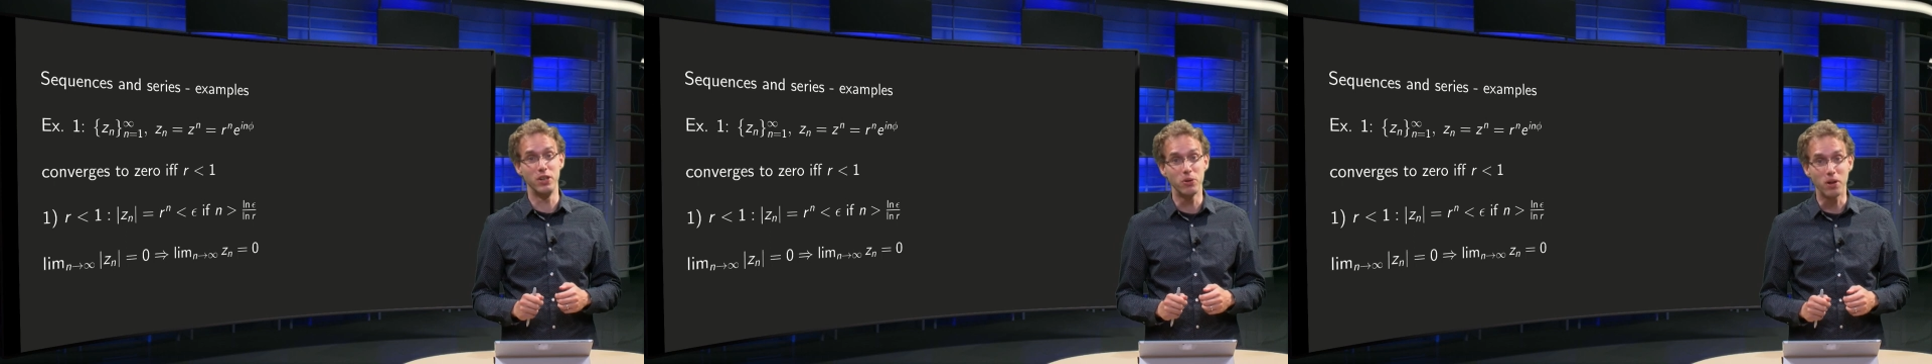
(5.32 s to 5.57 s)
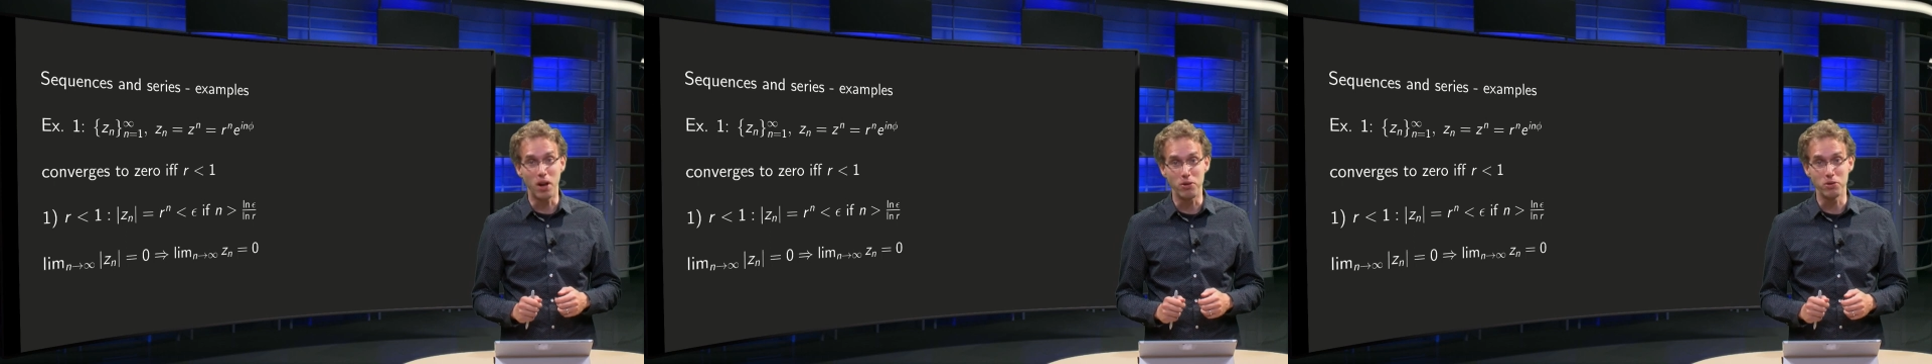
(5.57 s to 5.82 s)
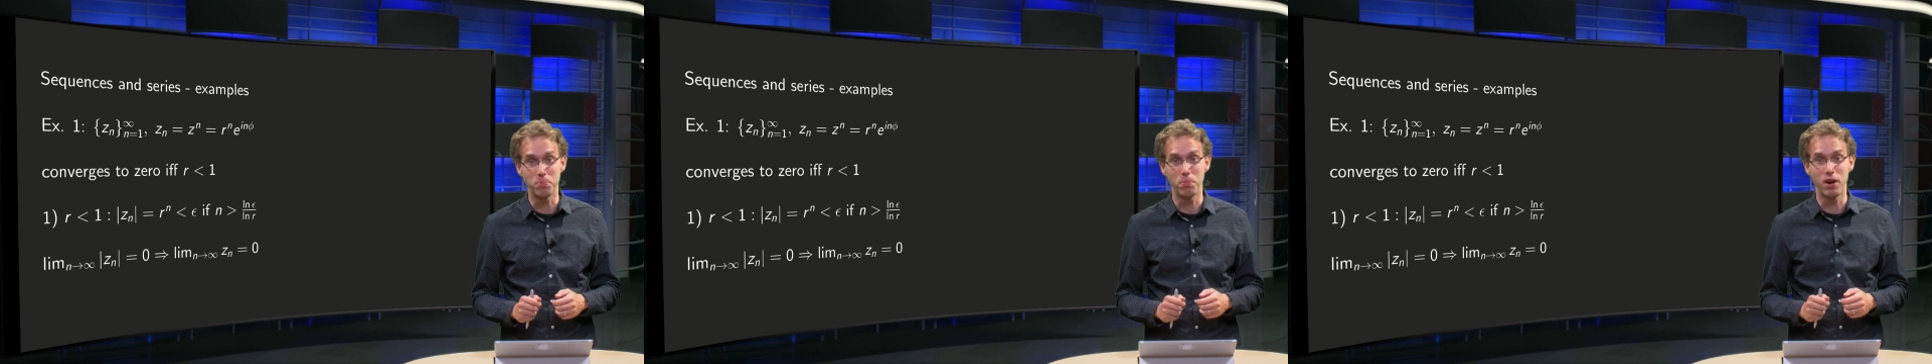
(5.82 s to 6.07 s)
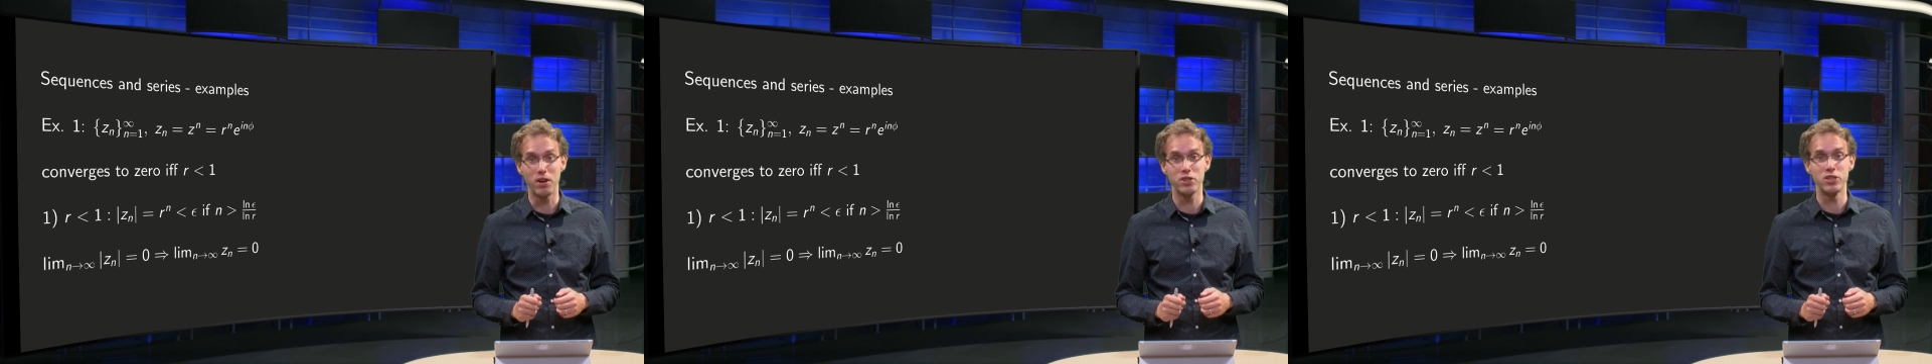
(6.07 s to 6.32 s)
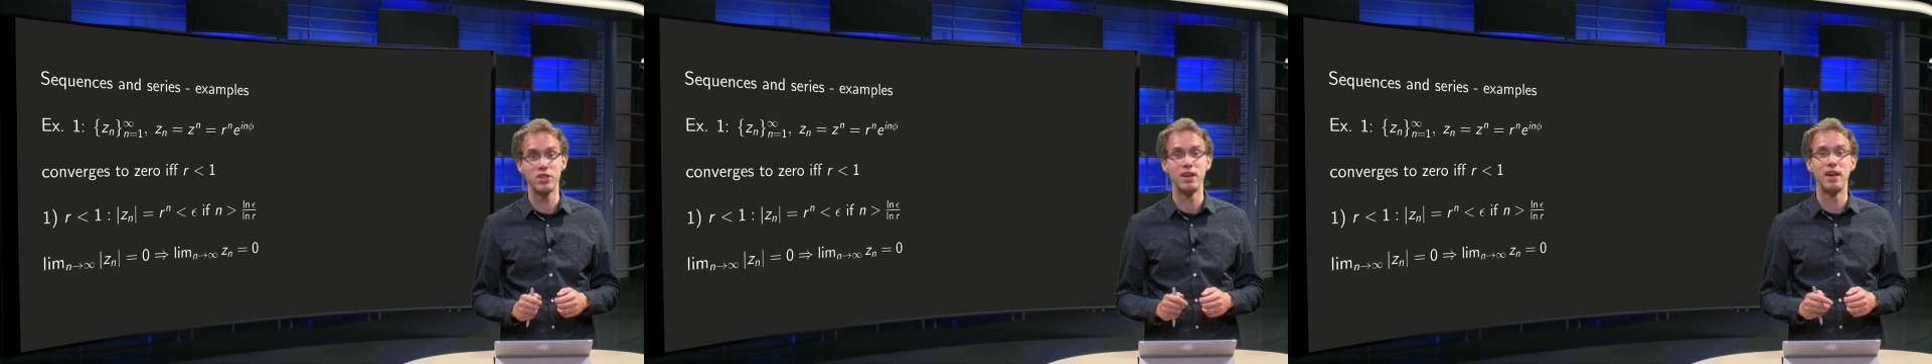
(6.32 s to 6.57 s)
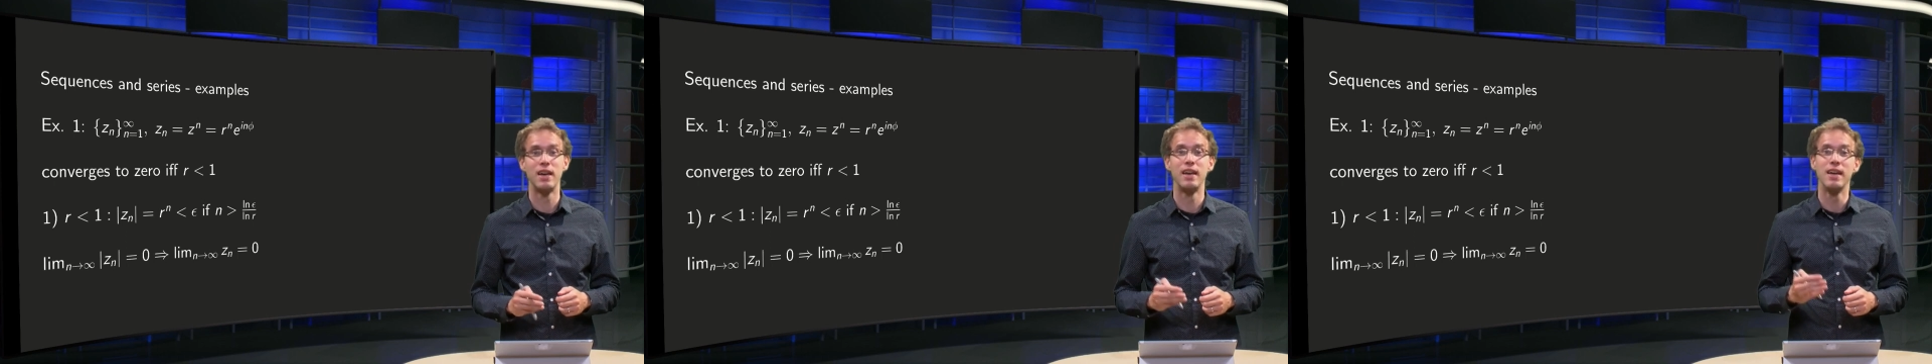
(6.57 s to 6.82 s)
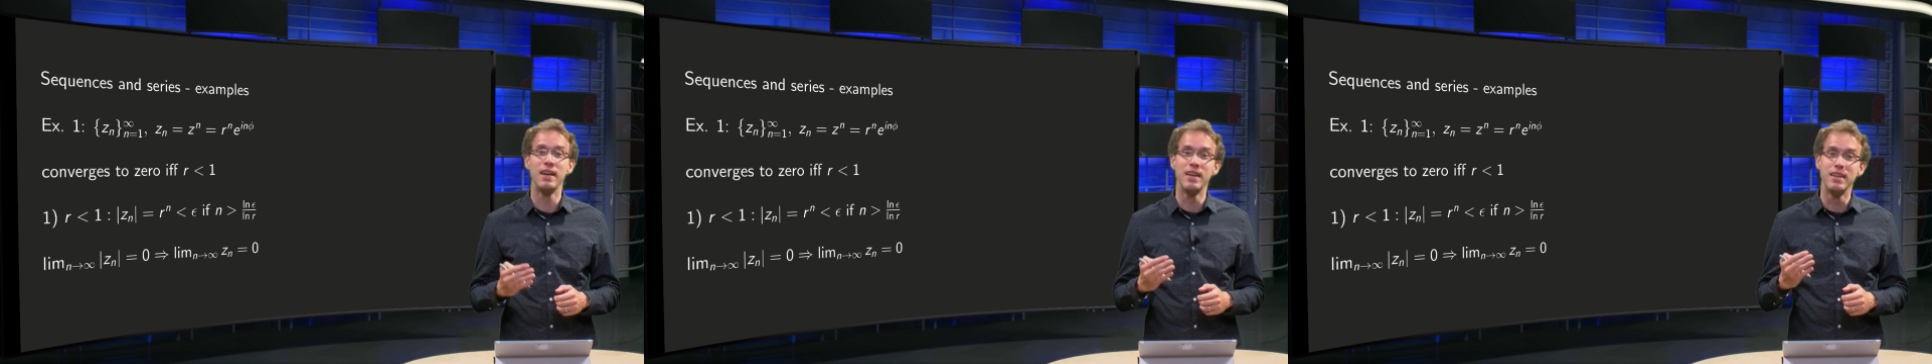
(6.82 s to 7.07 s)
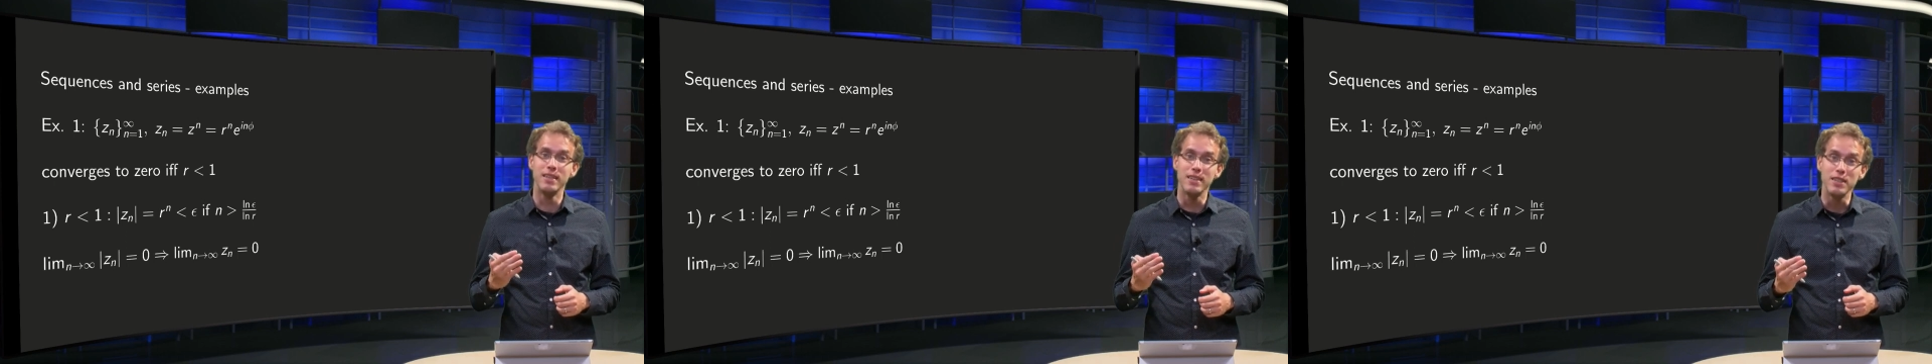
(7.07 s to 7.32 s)
real counterparts.
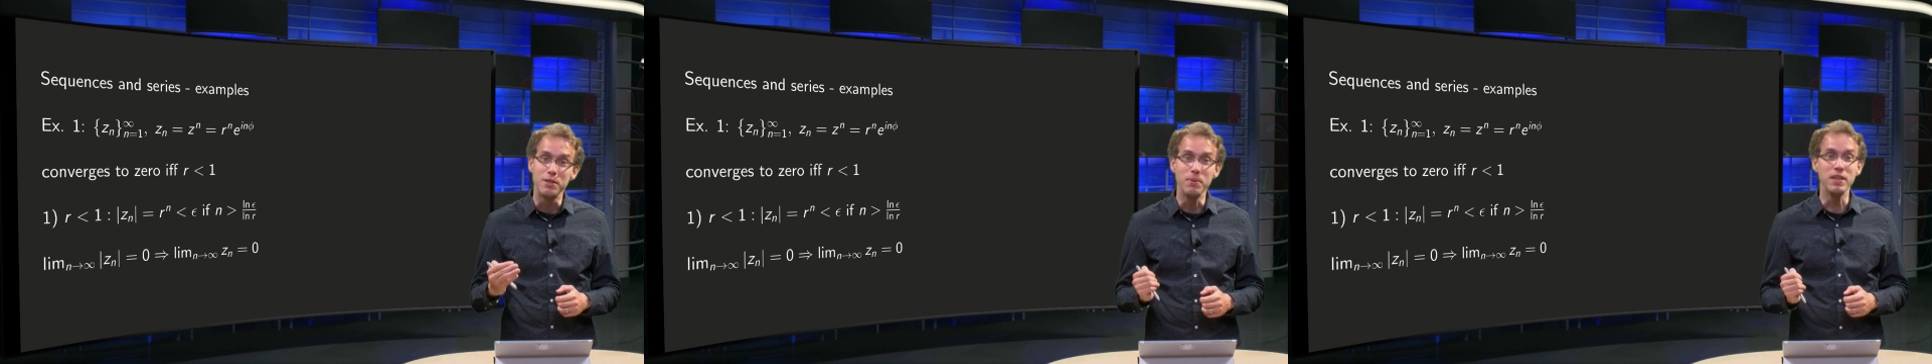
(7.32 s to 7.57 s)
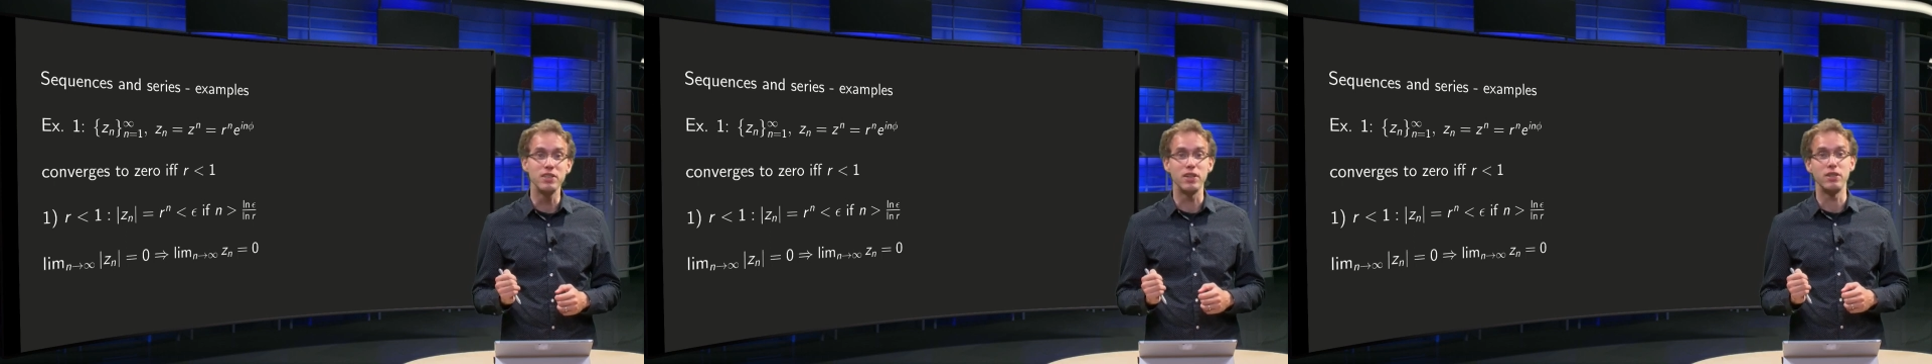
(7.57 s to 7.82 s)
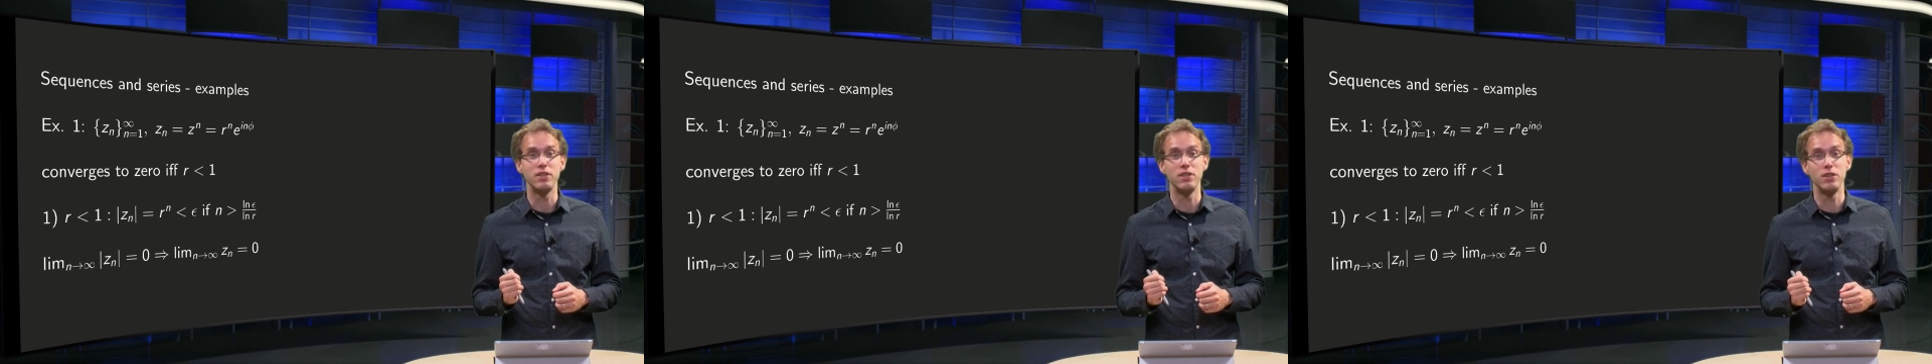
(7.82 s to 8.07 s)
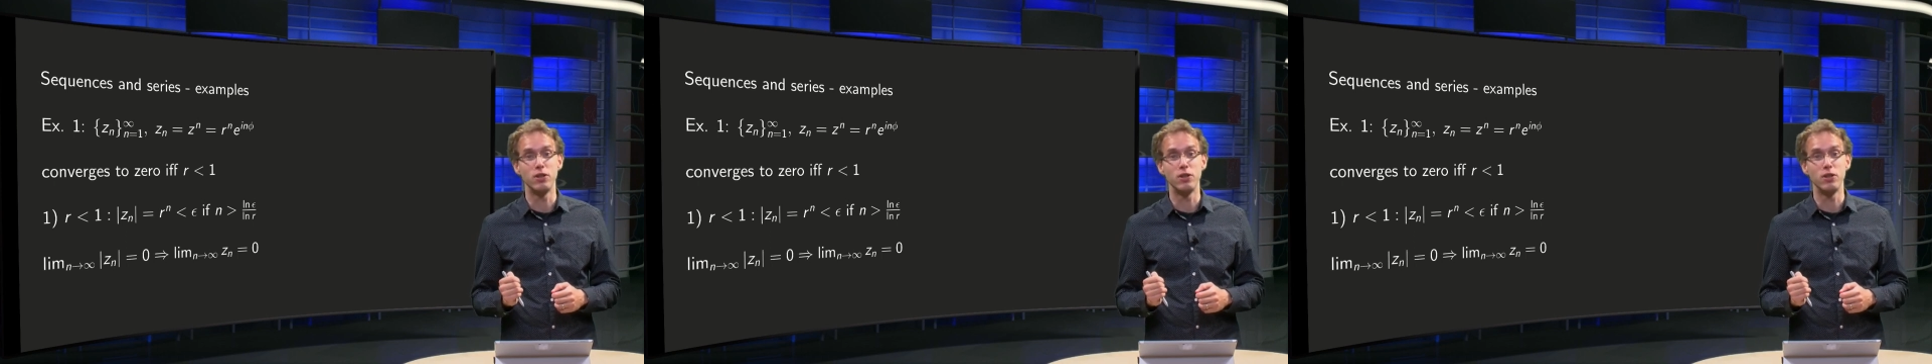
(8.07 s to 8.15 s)
This means that